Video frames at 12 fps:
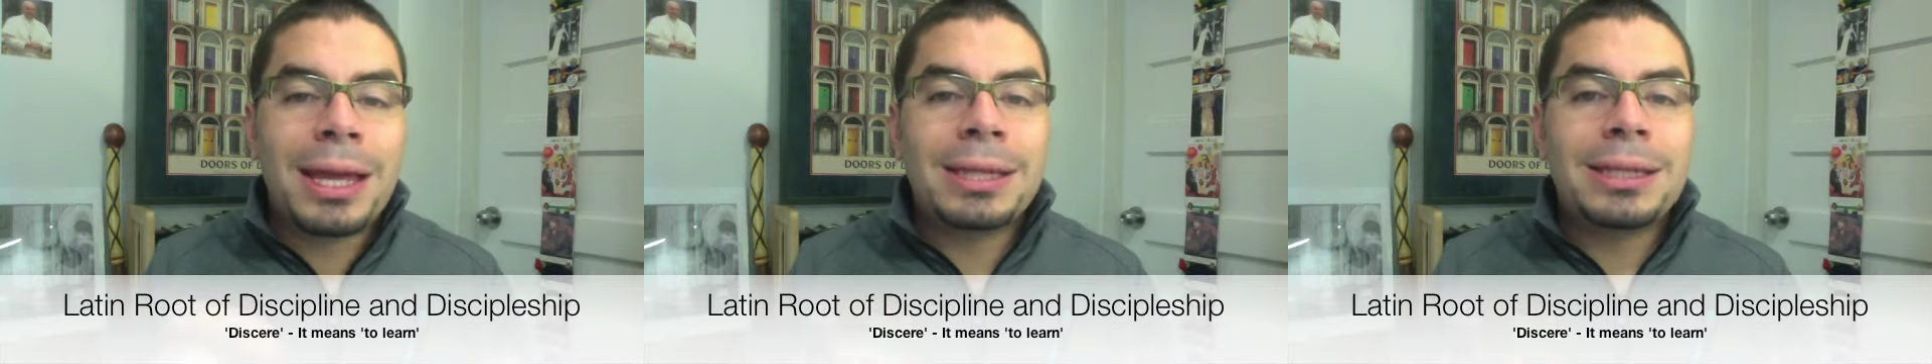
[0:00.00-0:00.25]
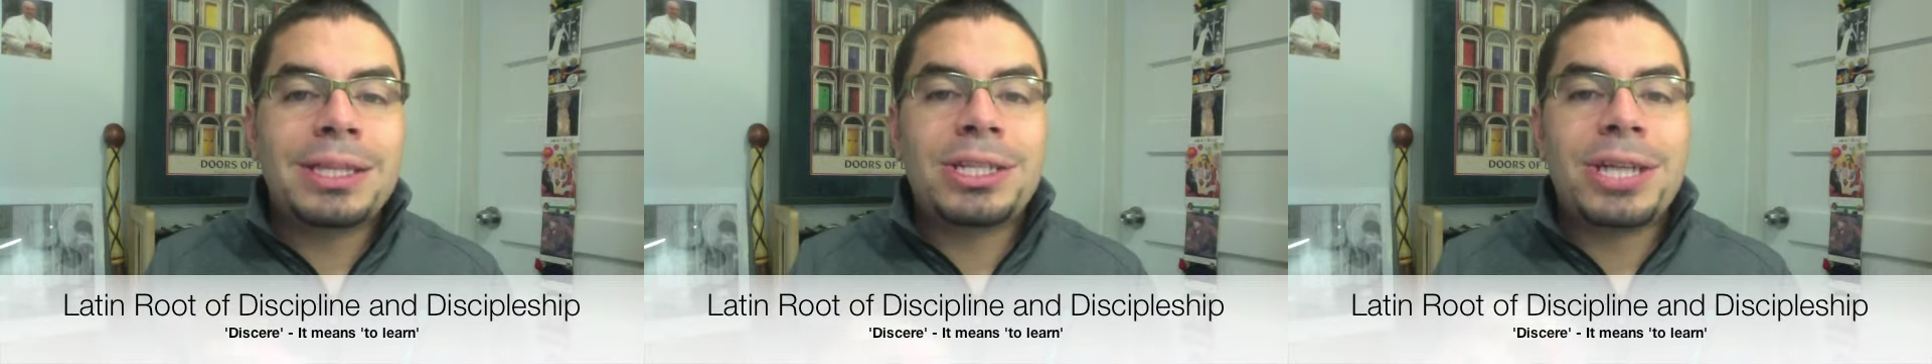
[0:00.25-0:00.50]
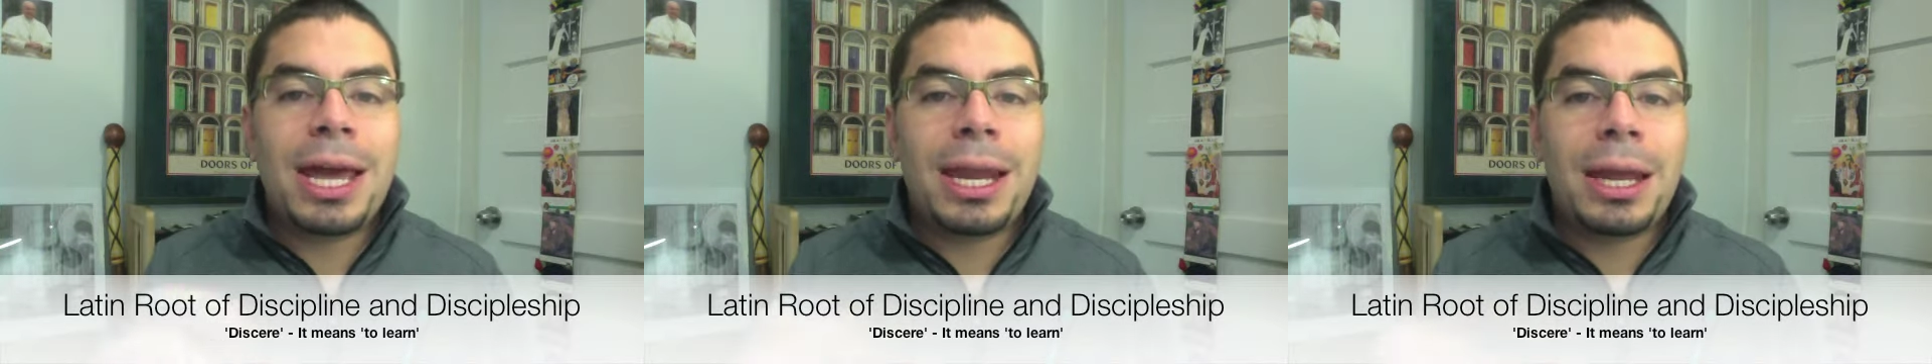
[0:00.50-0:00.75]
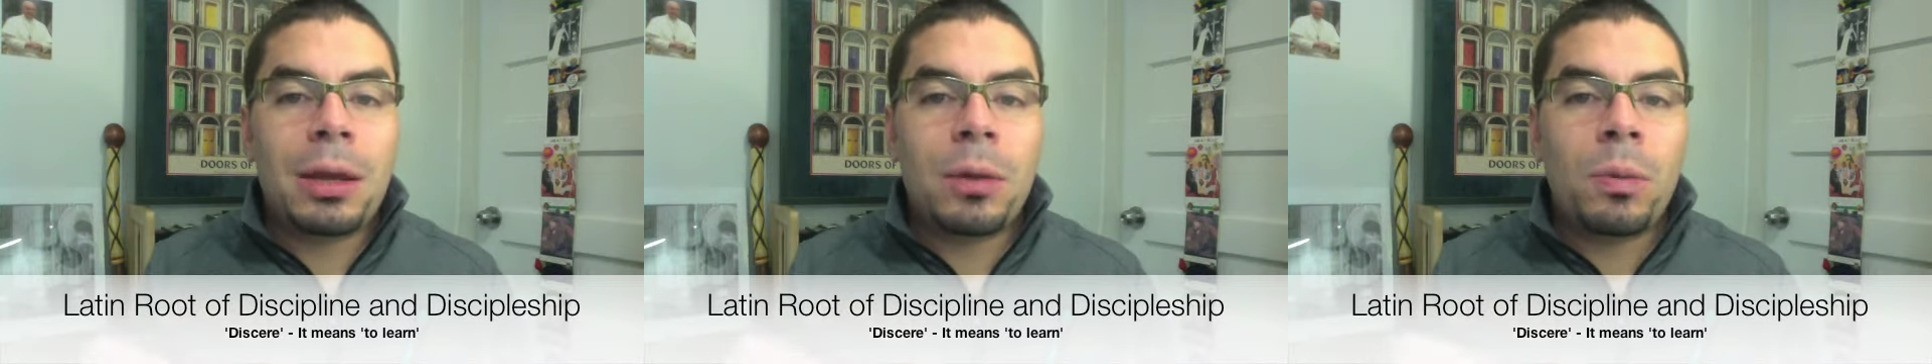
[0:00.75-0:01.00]

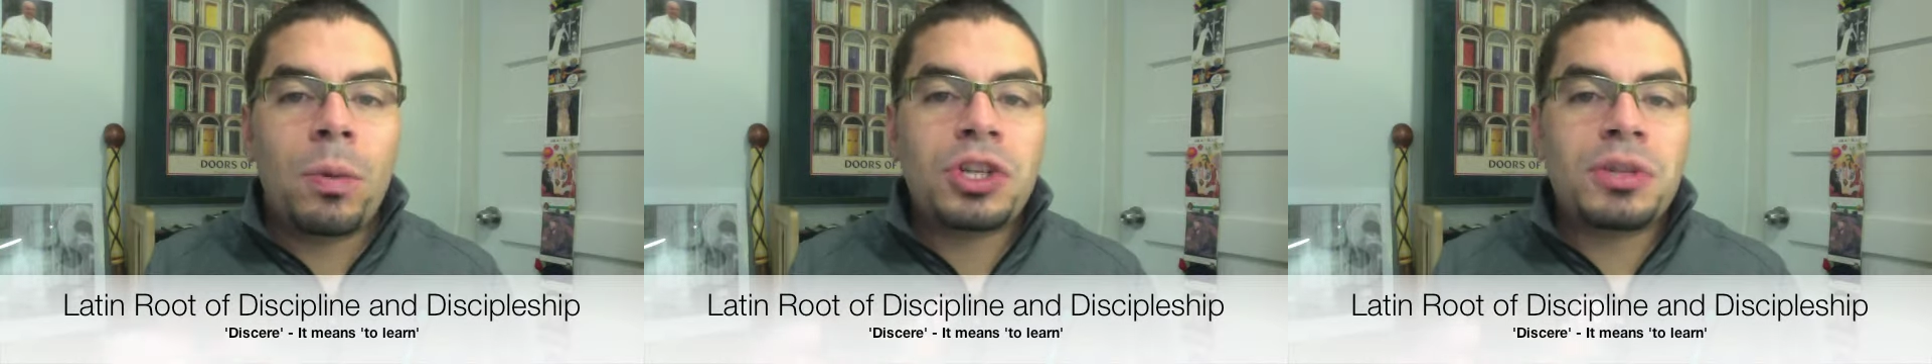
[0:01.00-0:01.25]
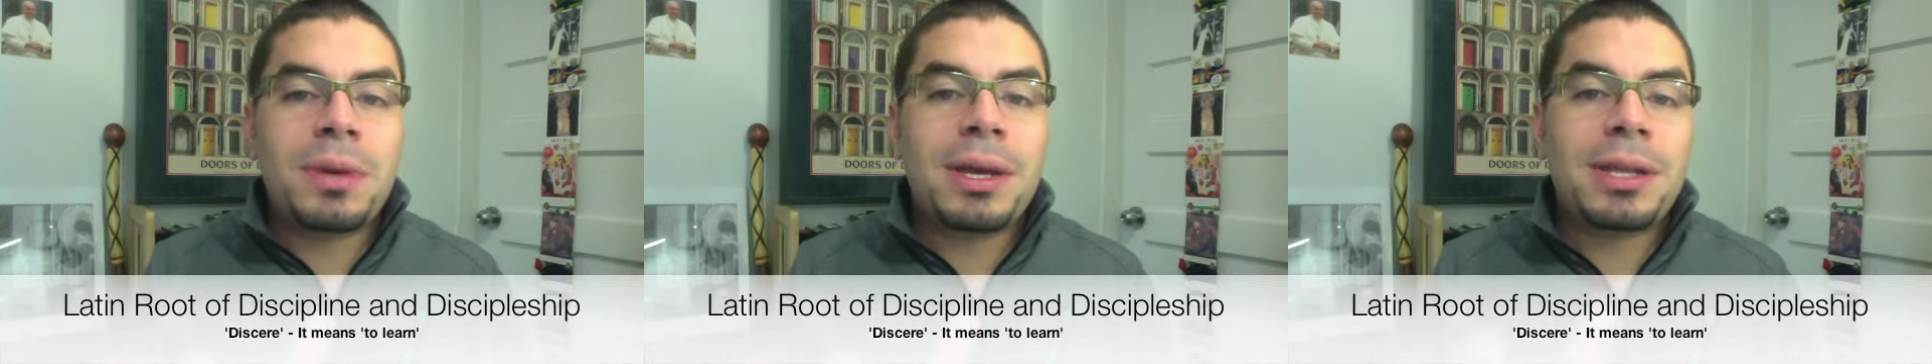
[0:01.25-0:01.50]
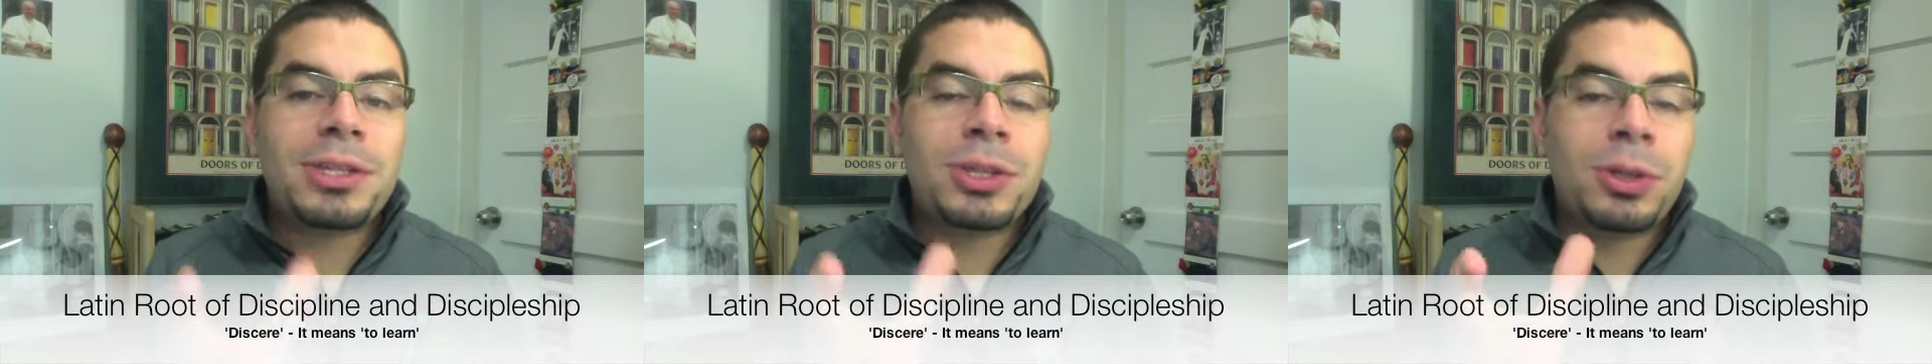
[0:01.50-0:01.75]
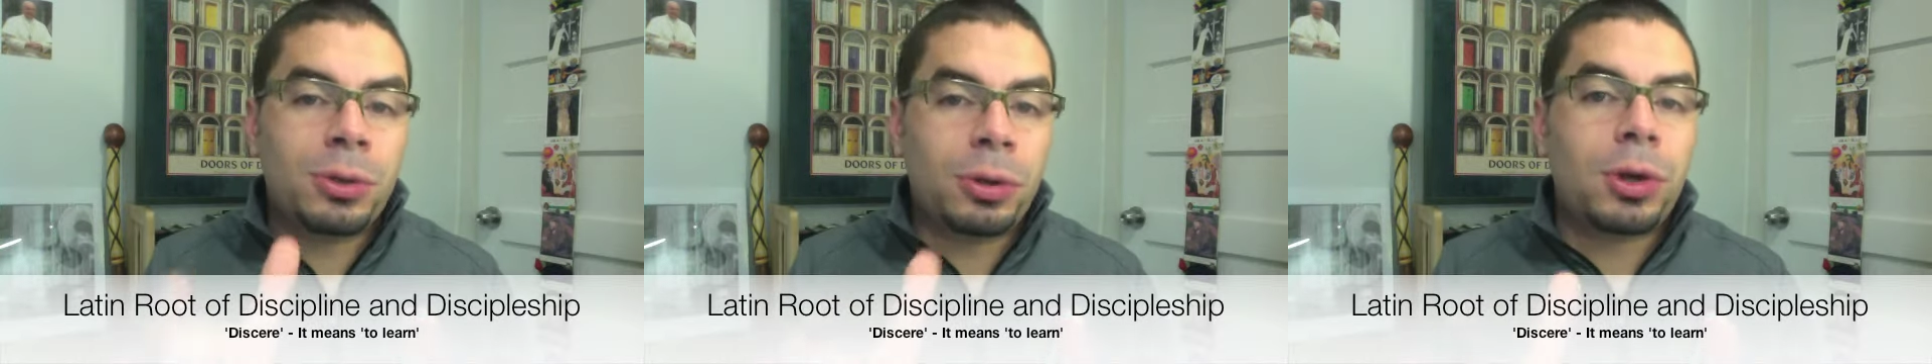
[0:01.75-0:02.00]
dicere, which
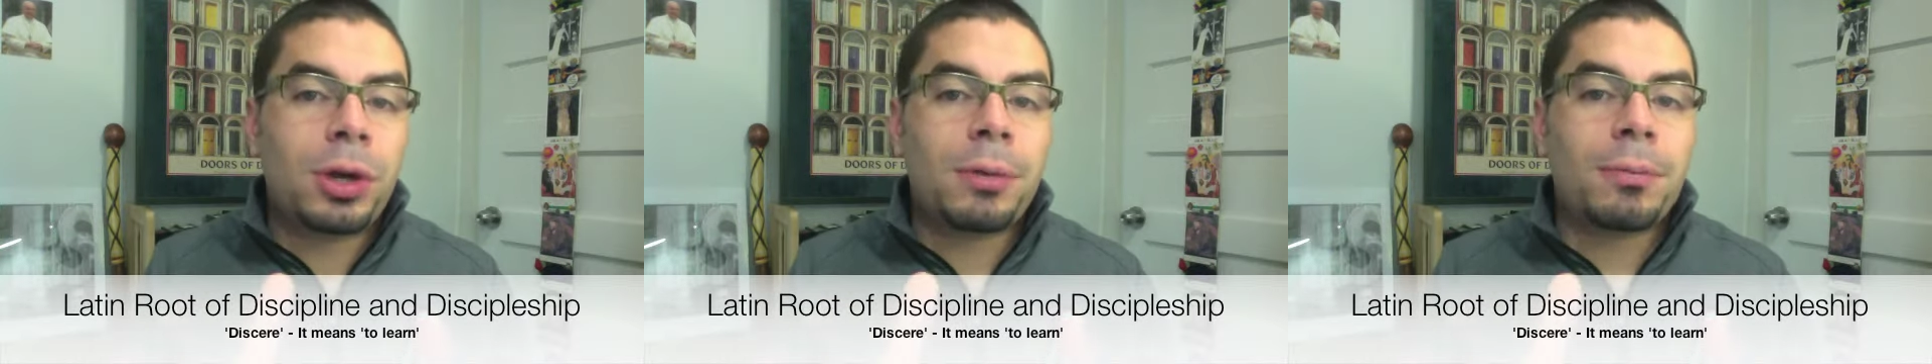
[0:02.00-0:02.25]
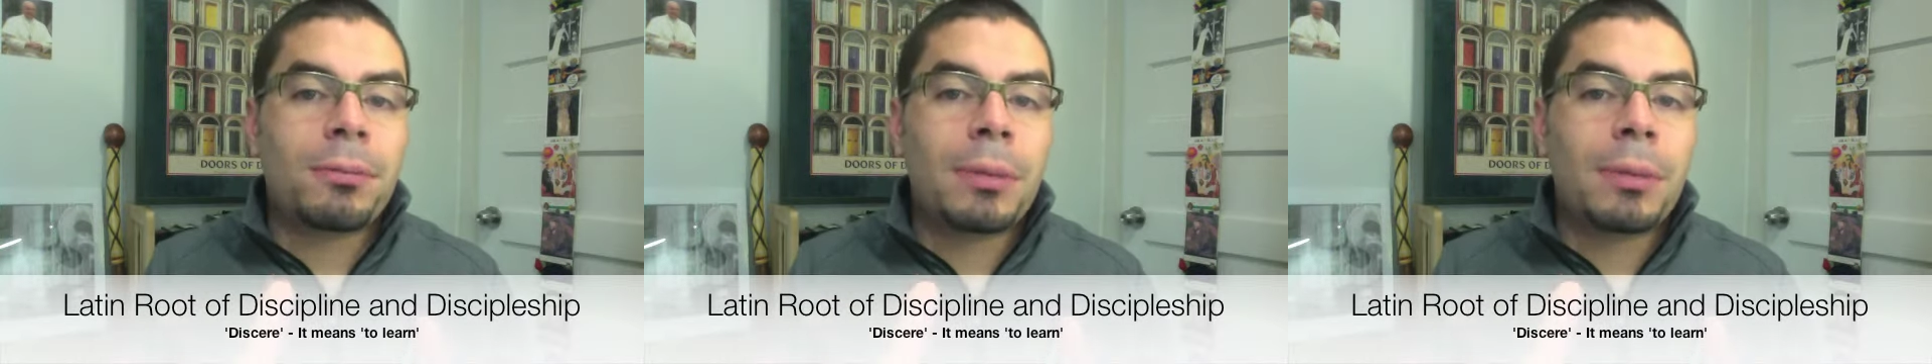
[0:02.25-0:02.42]
means to learn.